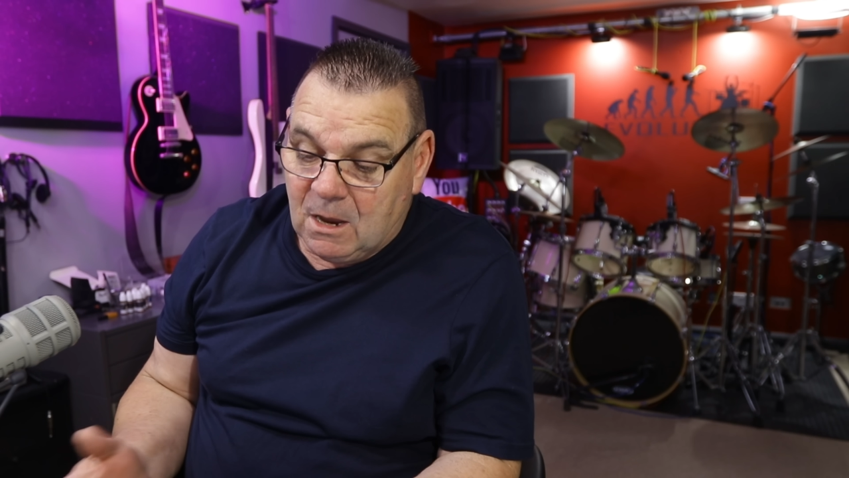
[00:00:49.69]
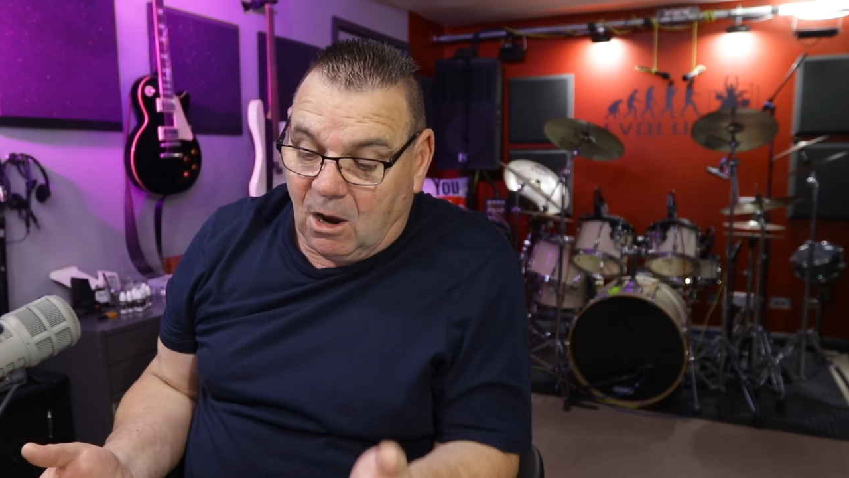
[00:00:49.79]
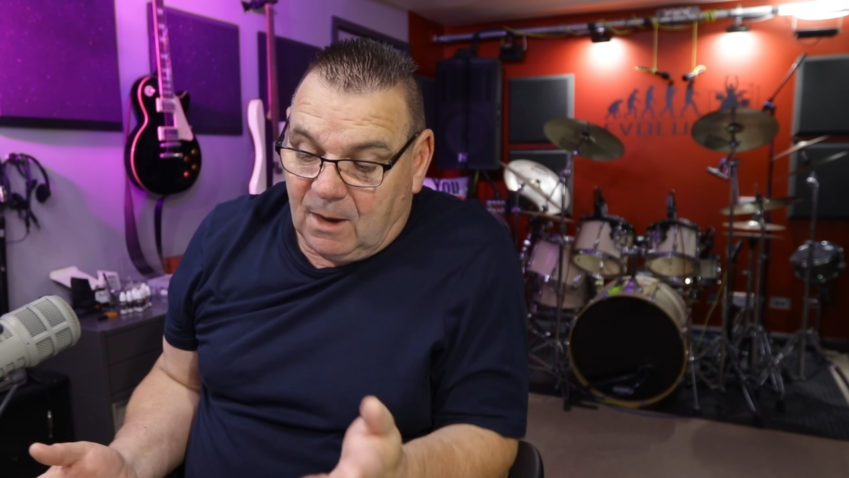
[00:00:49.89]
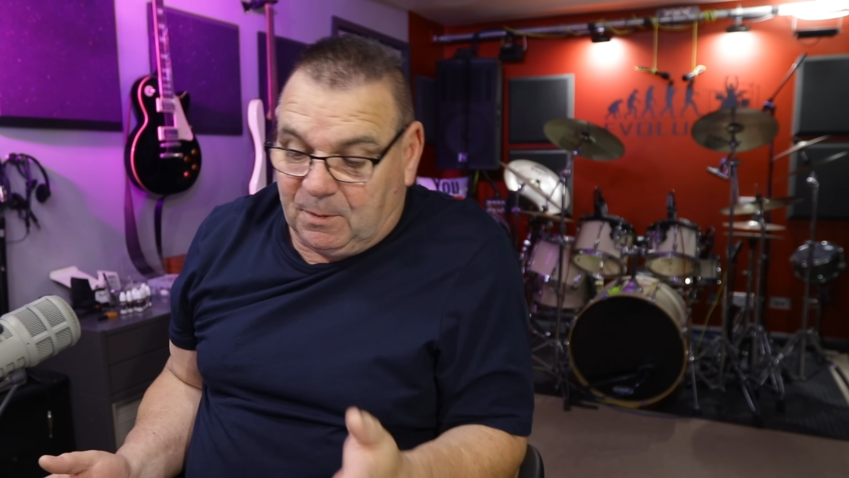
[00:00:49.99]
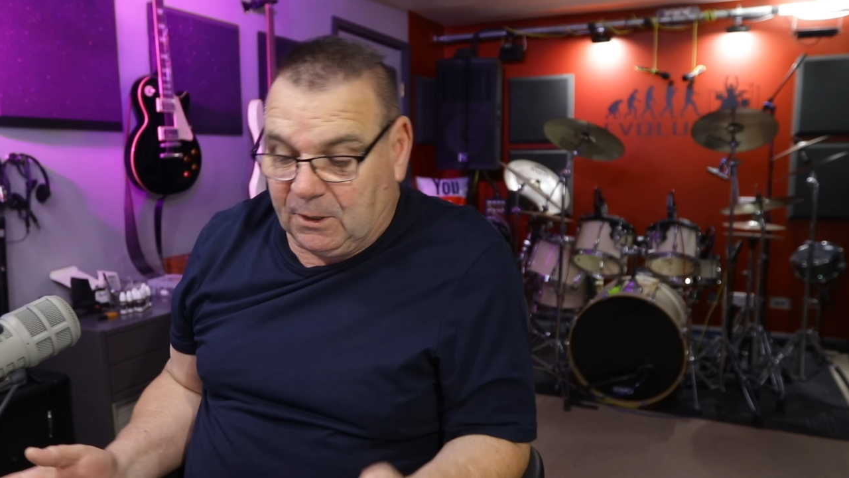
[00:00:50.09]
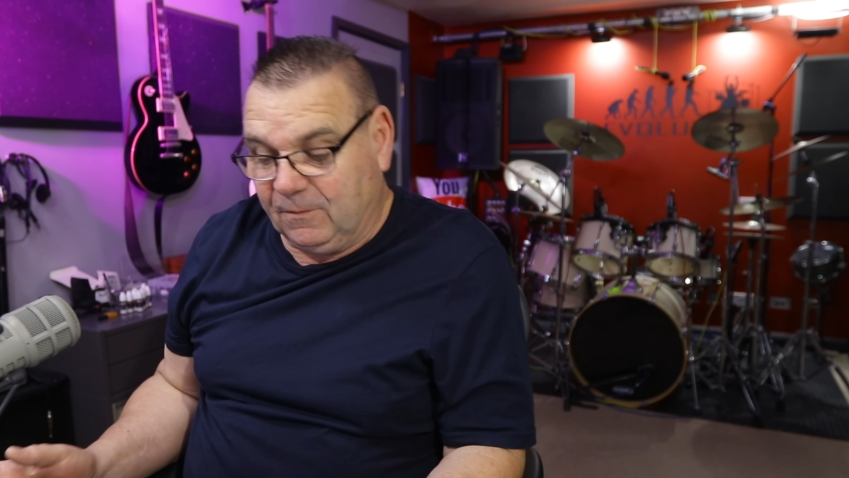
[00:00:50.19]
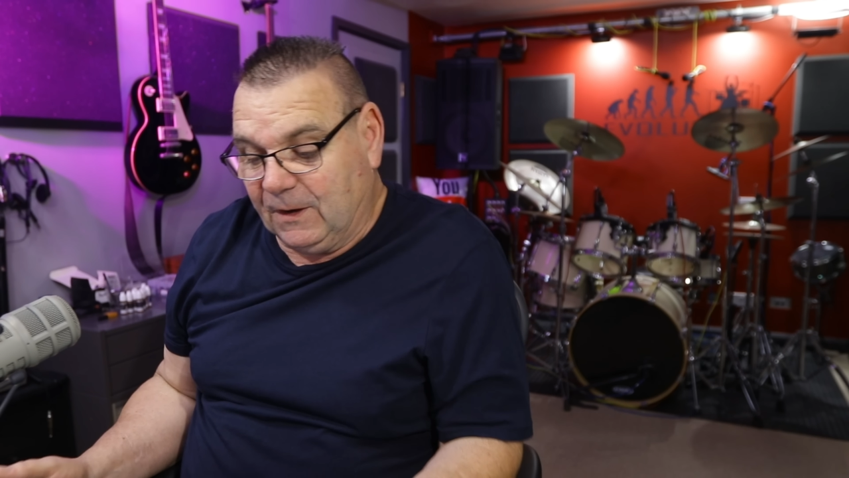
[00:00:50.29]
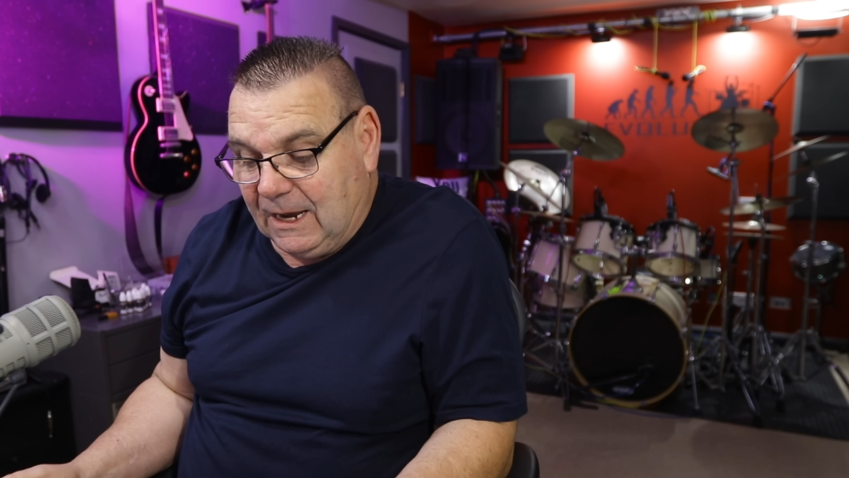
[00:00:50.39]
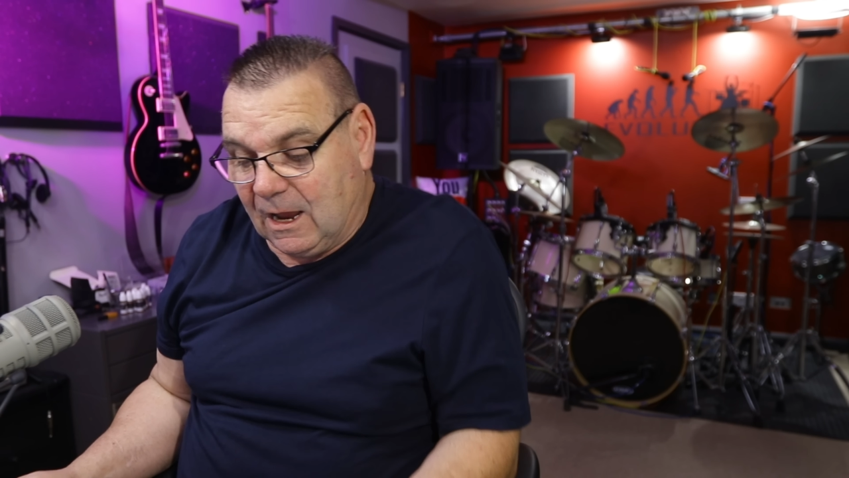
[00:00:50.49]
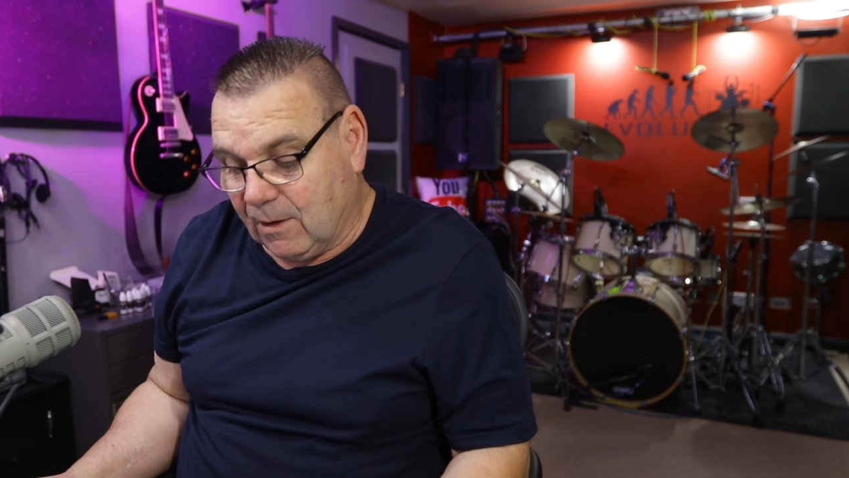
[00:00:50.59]
I put a
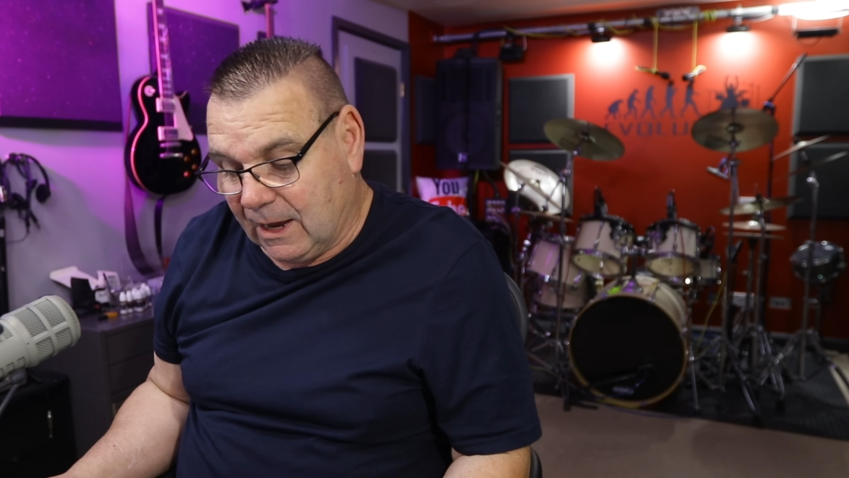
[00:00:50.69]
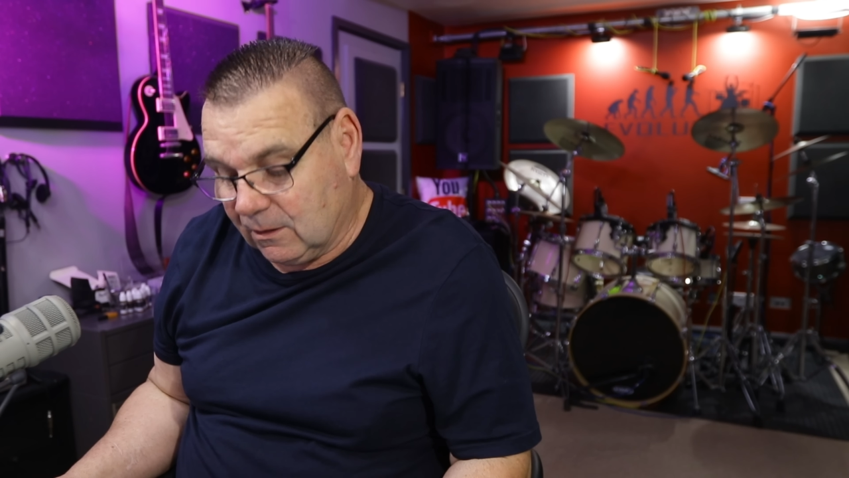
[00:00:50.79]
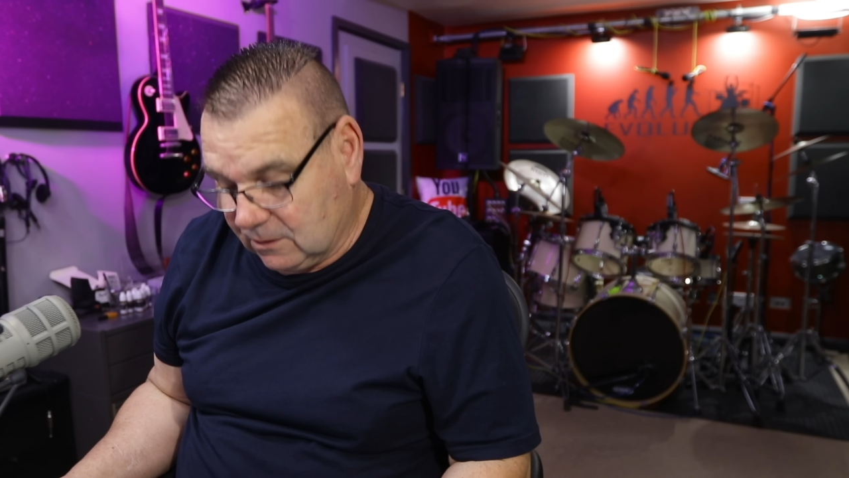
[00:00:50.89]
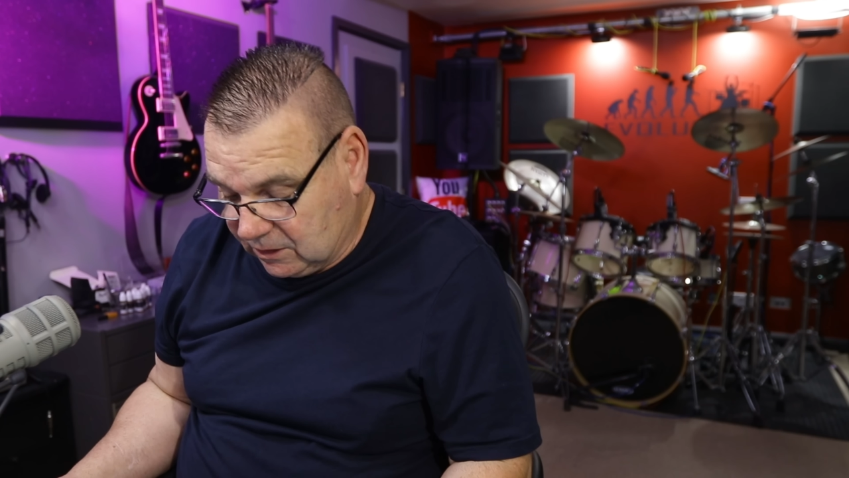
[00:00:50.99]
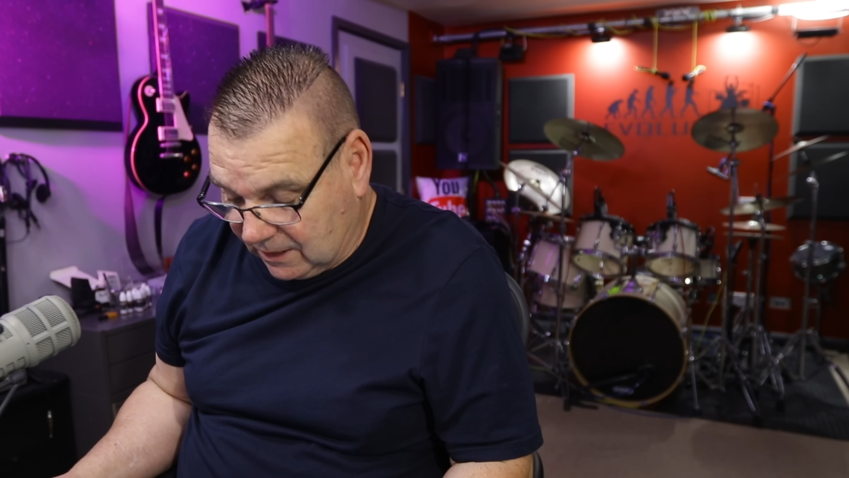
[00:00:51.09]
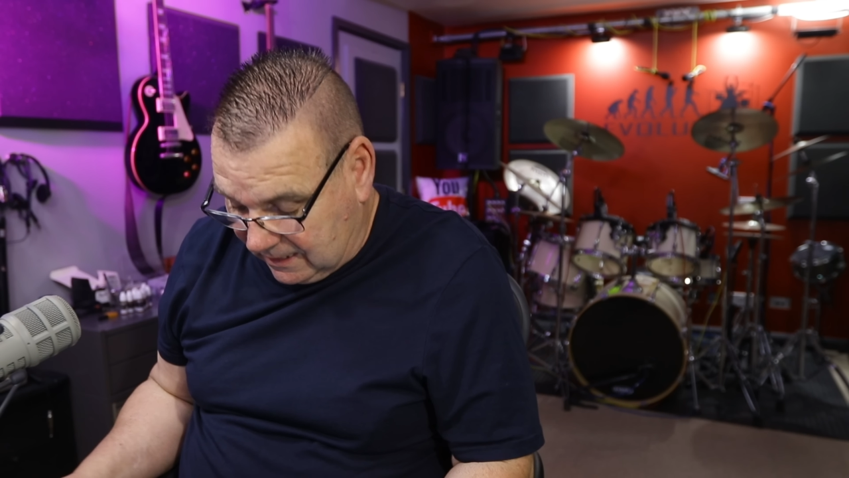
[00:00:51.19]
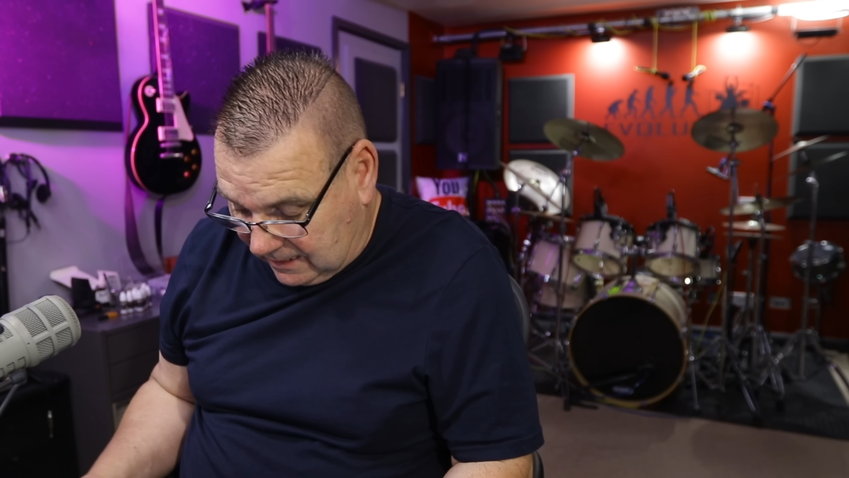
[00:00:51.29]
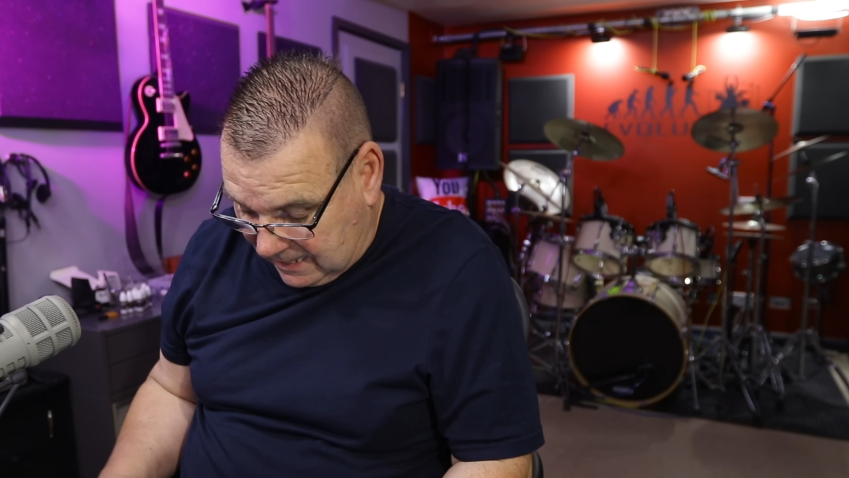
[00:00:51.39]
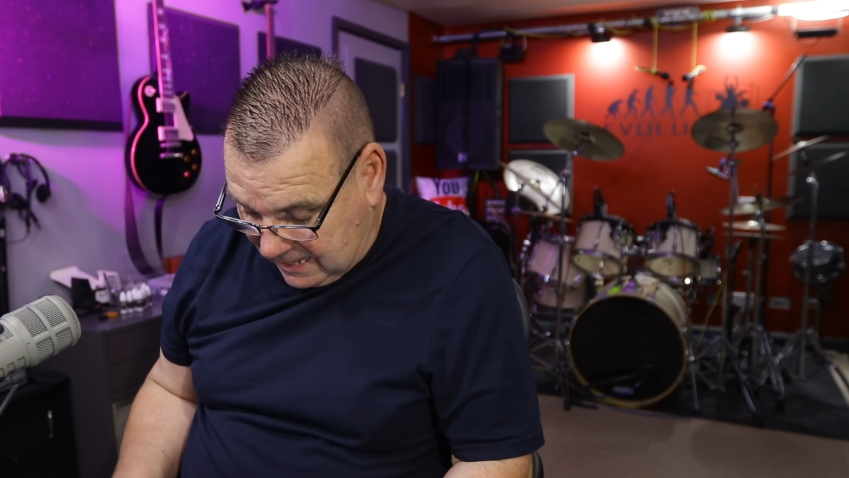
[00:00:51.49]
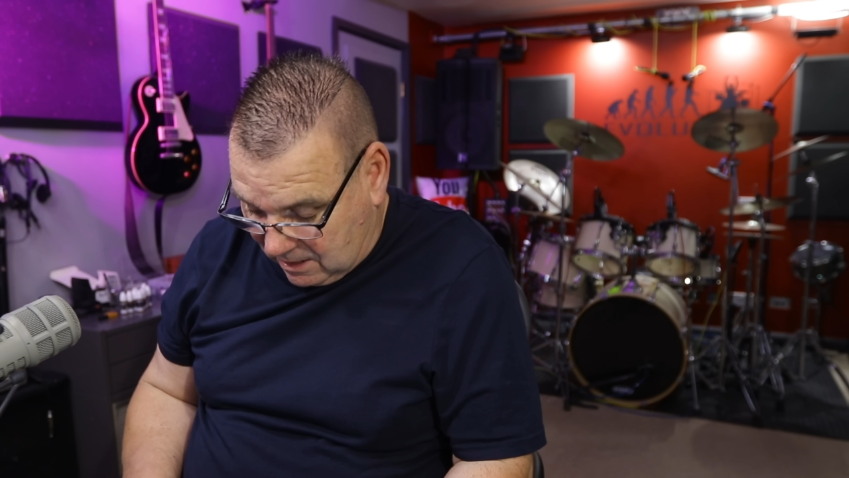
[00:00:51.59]
video out
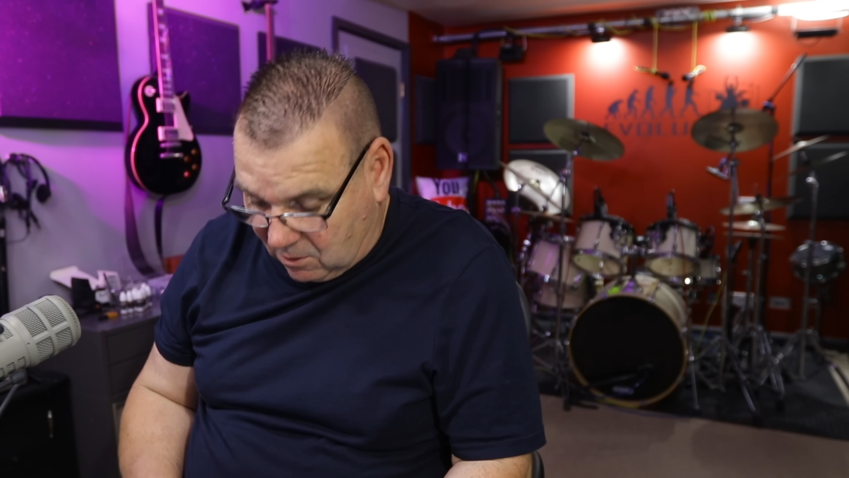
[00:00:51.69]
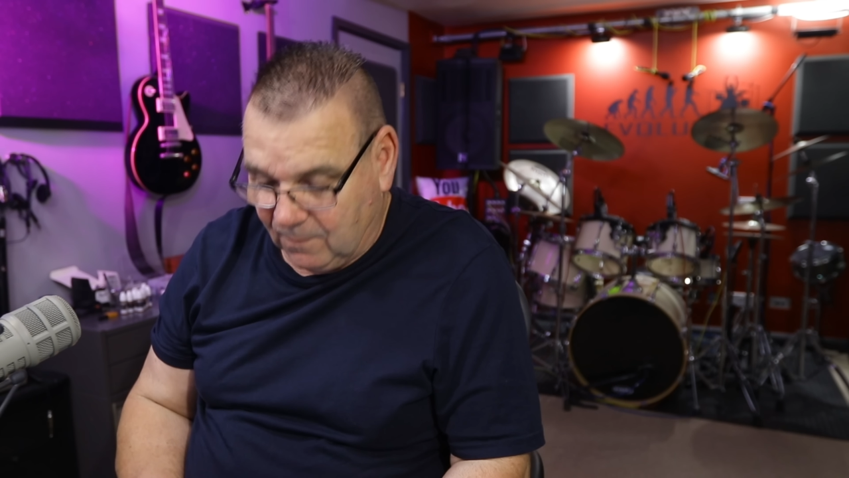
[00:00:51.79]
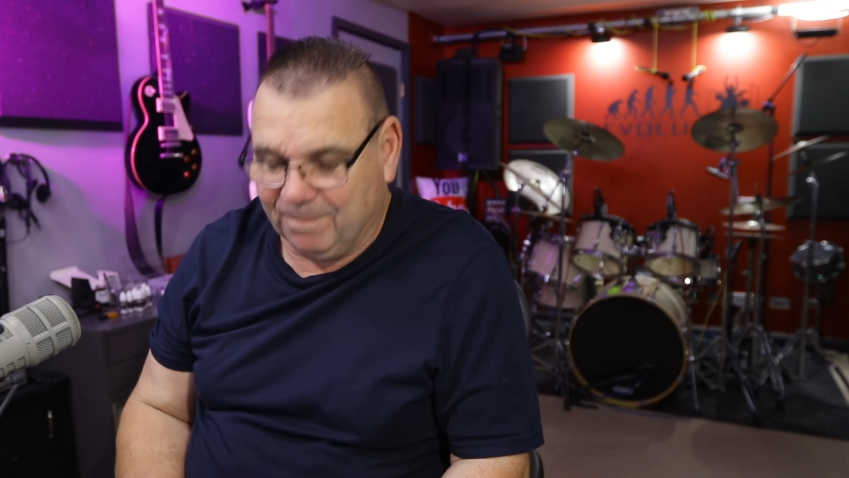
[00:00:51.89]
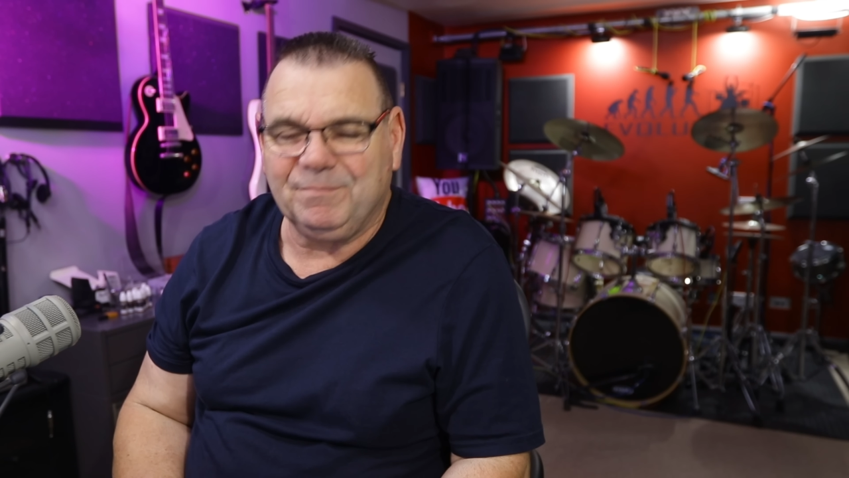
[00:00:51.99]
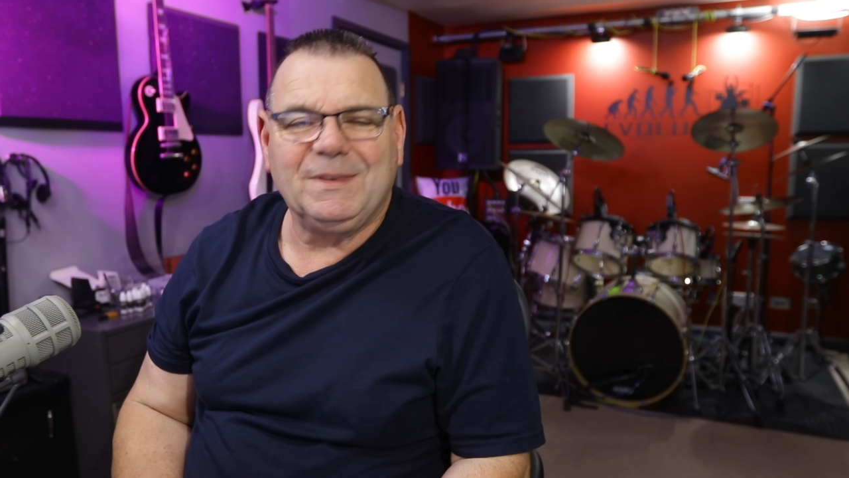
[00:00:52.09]
saying how.